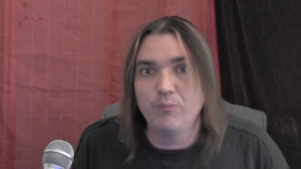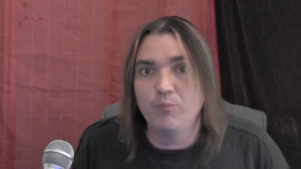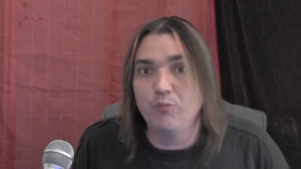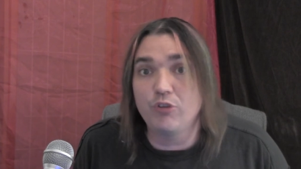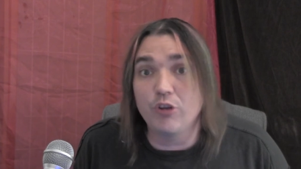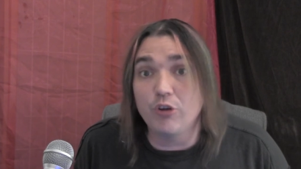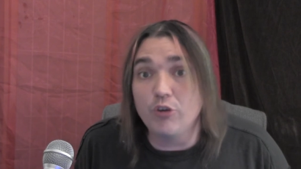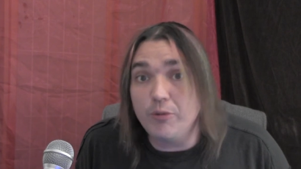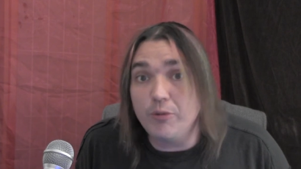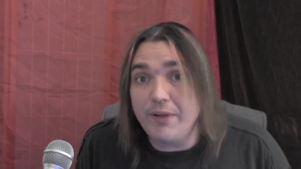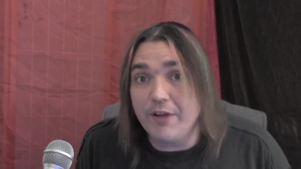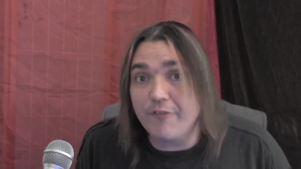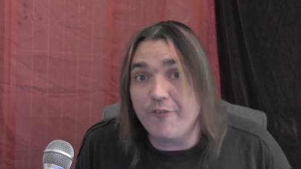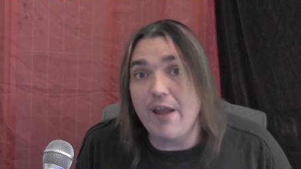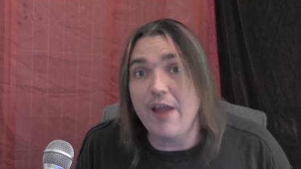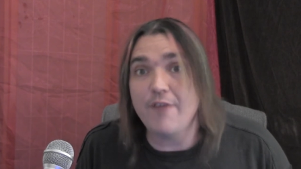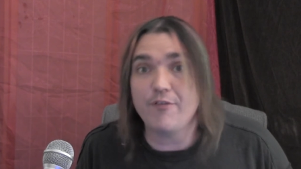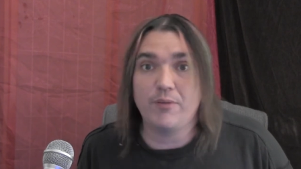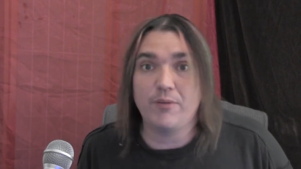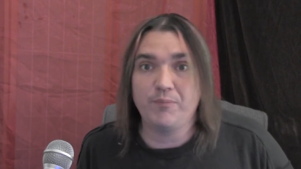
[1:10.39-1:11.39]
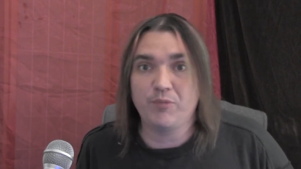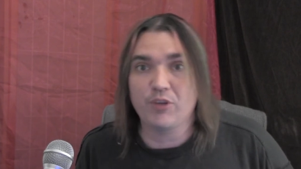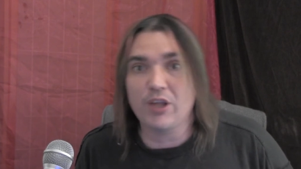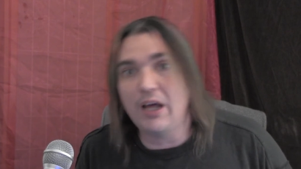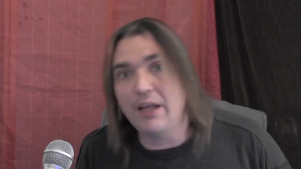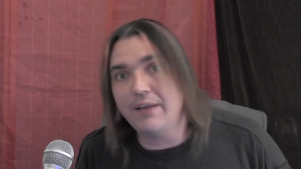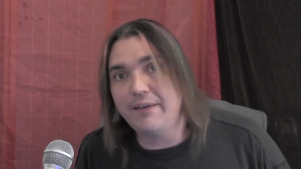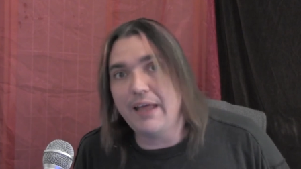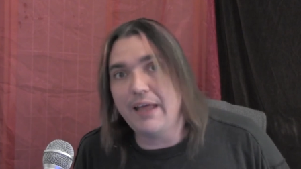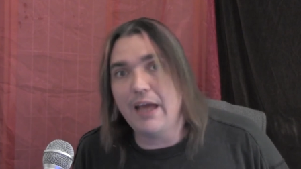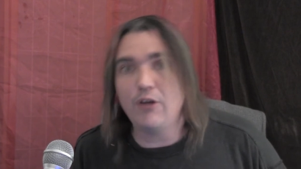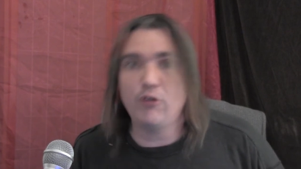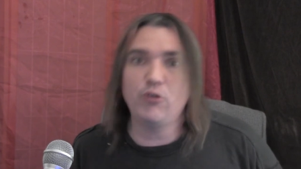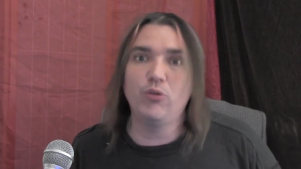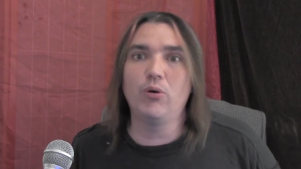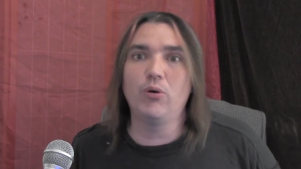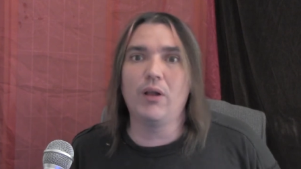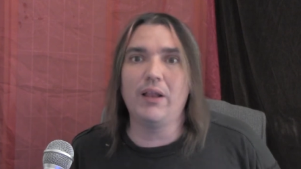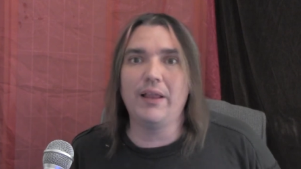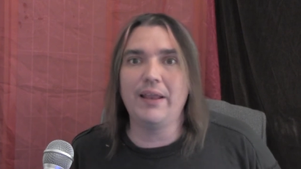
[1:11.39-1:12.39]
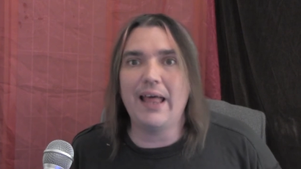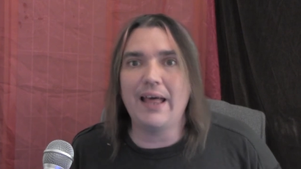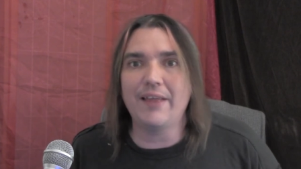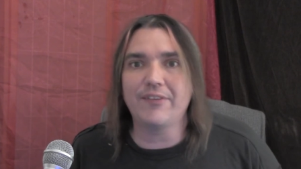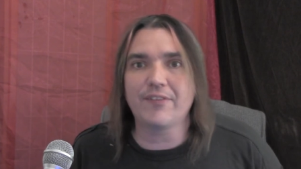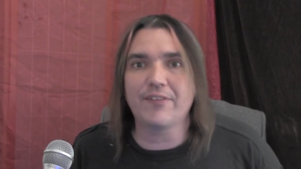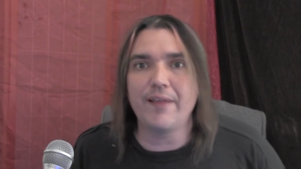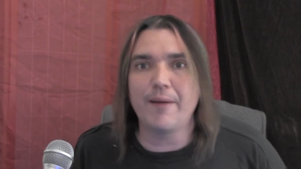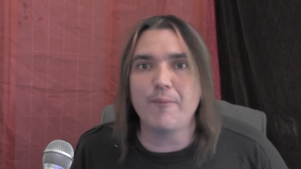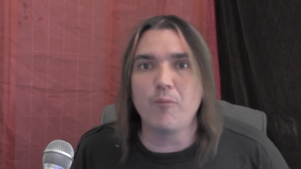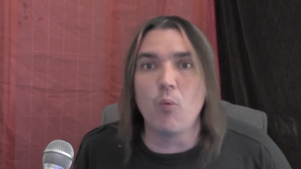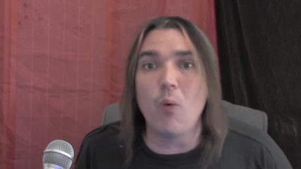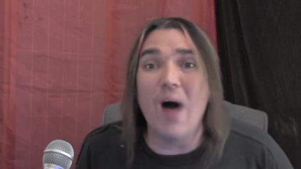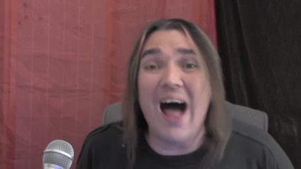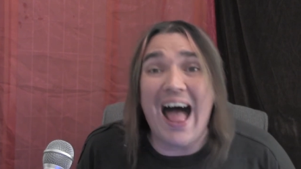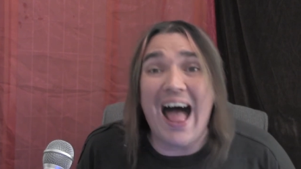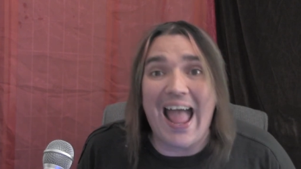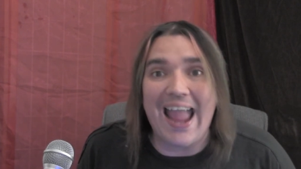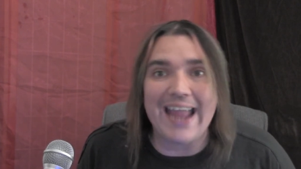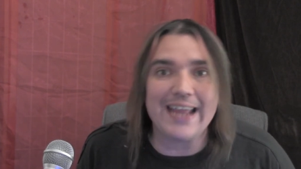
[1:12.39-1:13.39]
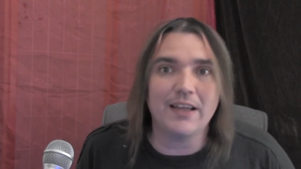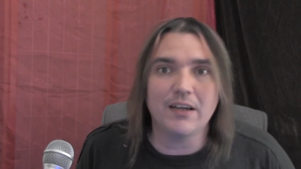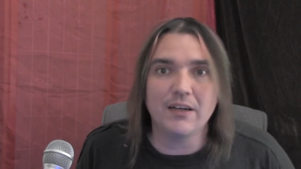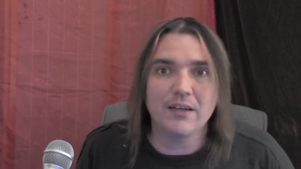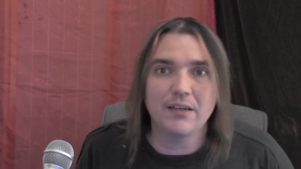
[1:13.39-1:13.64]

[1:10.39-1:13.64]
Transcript: So do me a favor. Contact Google and ask them why